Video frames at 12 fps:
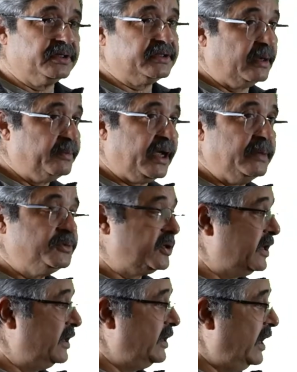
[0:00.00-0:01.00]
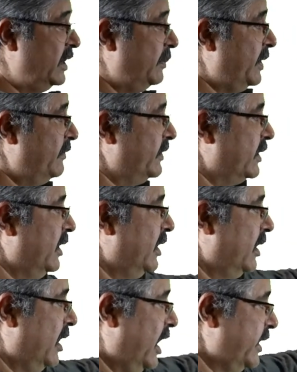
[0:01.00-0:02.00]
Sometimes you can end up having
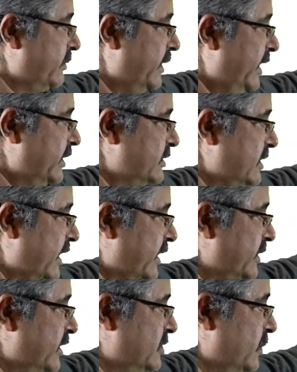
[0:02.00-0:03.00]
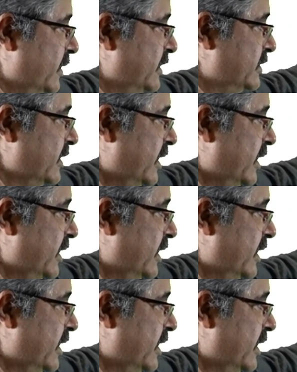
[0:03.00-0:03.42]
high gradients, like in this one is